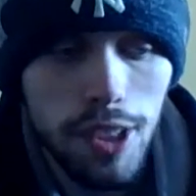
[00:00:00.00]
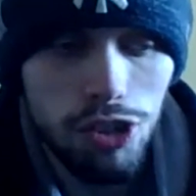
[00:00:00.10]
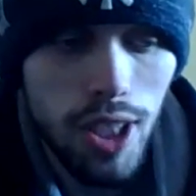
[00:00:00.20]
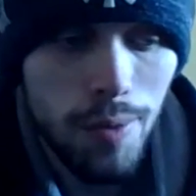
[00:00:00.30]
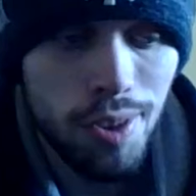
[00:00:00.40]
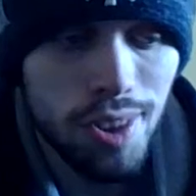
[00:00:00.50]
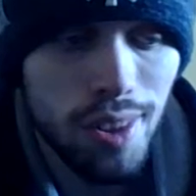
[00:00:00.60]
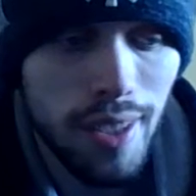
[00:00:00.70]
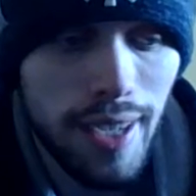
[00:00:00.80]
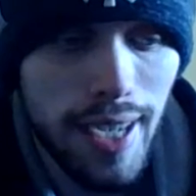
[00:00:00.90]
the
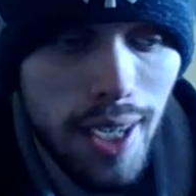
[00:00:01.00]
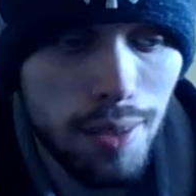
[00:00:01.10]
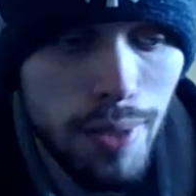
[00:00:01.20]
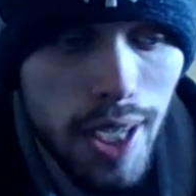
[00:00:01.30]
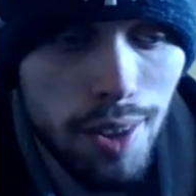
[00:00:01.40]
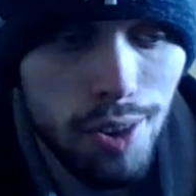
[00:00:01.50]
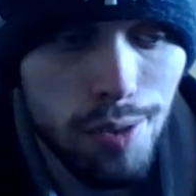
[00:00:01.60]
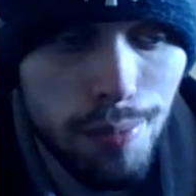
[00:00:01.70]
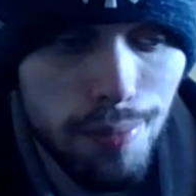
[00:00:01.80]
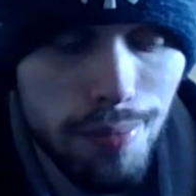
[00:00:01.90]
Chiefs. The Raiders,